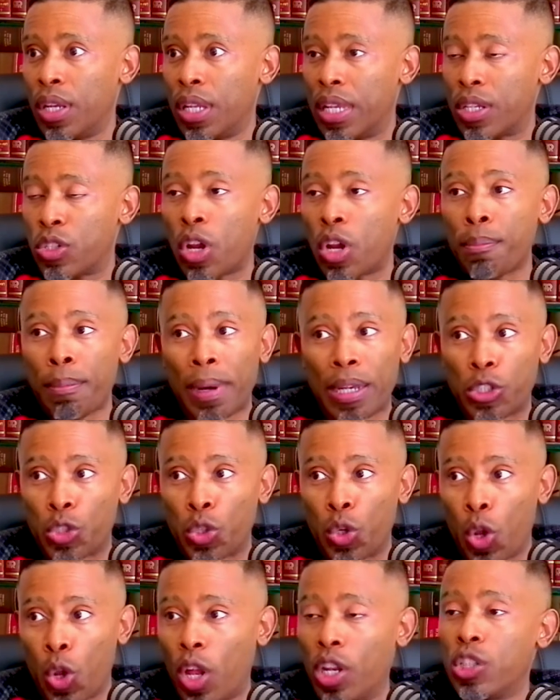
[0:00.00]
There's not much
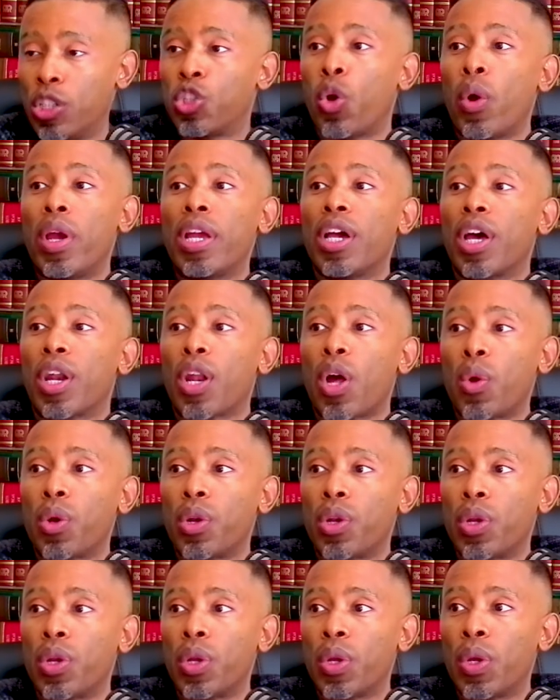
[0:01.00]
knowledge shrouded, around. What
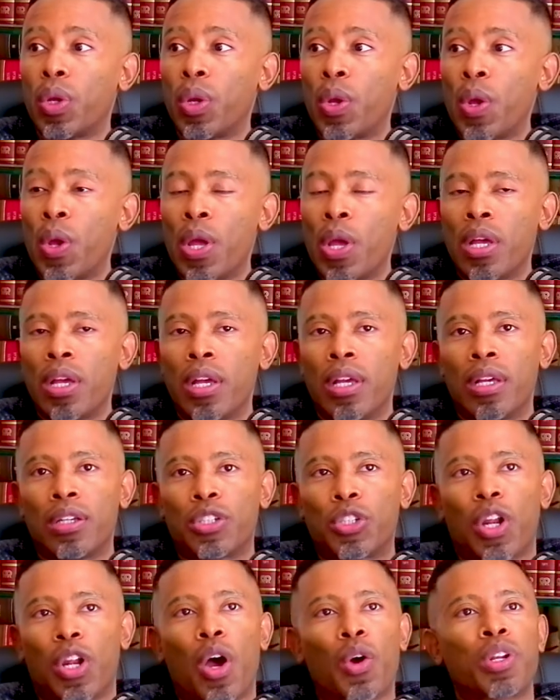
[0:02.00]
does that mean?
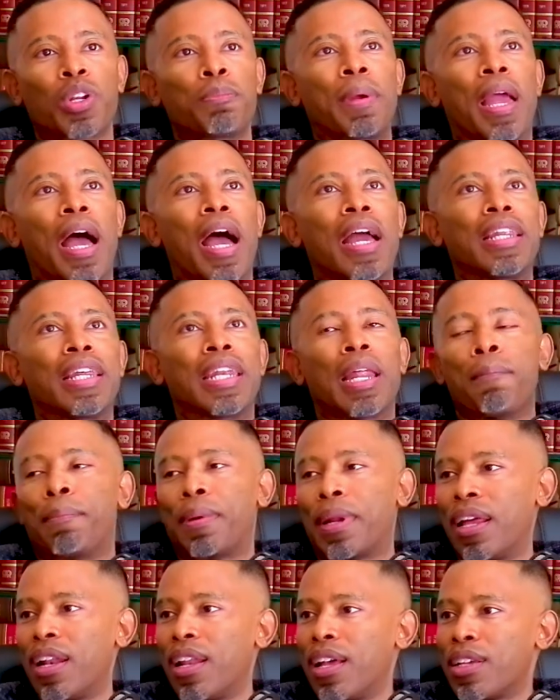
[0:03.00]
Shrouded behind an
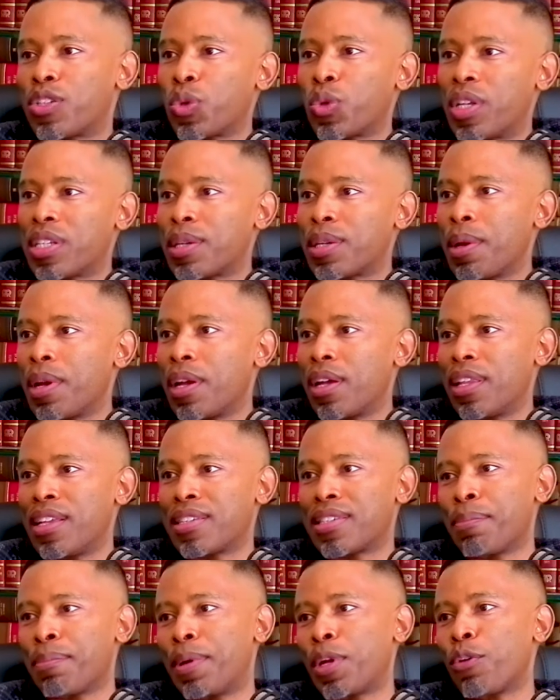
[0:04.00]
umbrella, so there's a
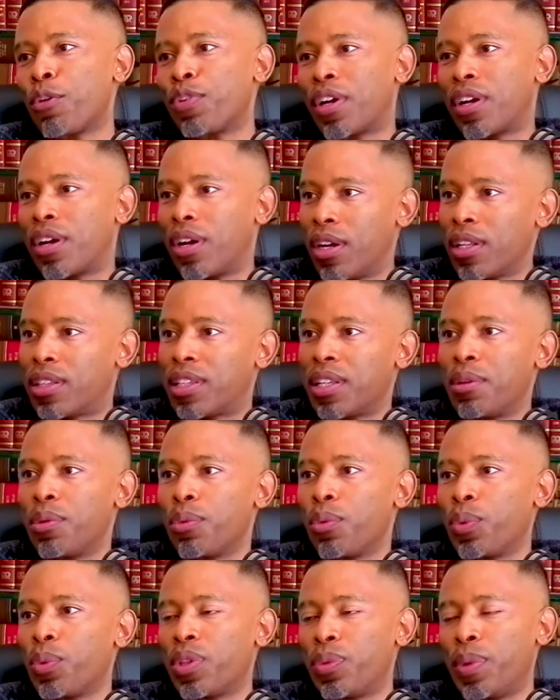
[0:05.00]
there's a bit of a
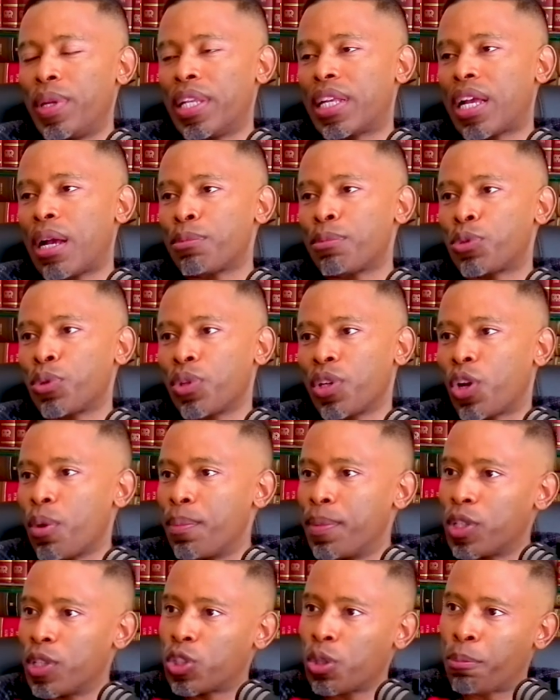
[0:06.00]
curtain when it comes to the
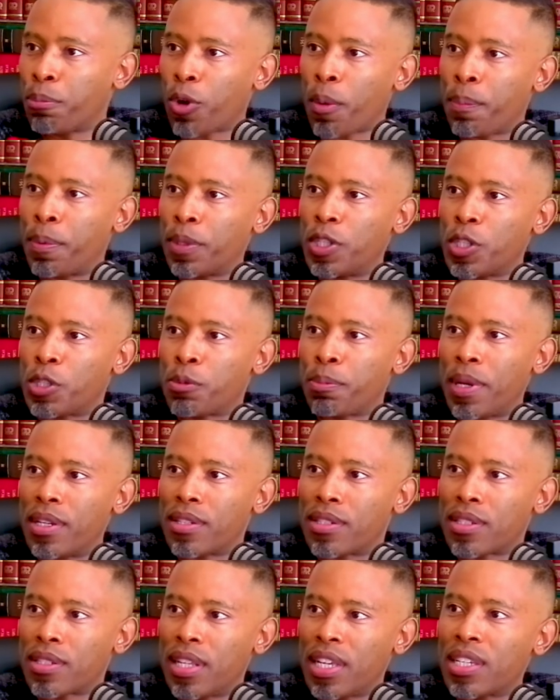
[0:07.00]
commercial property there's
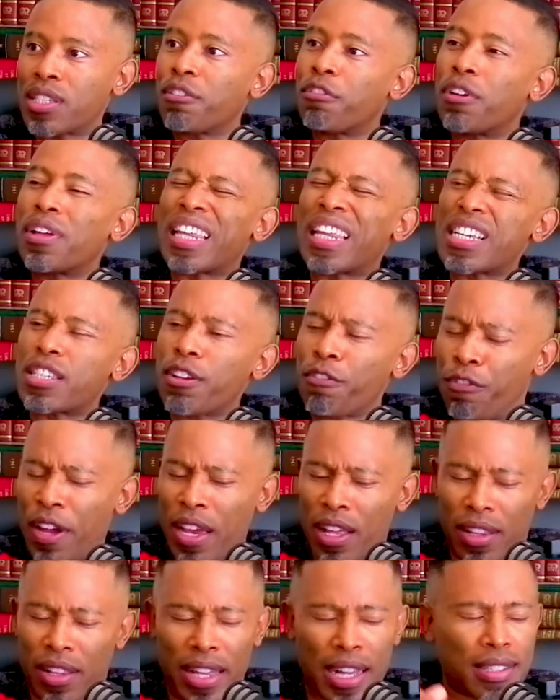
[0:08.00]
space. Veil, there's, a, there's a
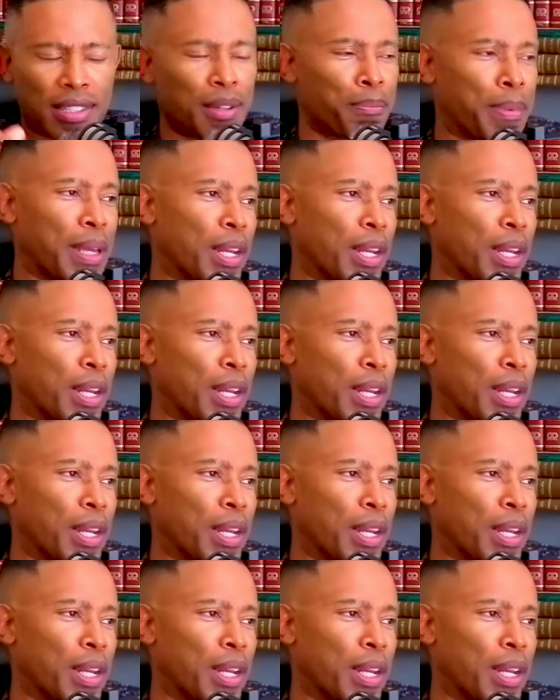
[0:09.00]
veil. That's a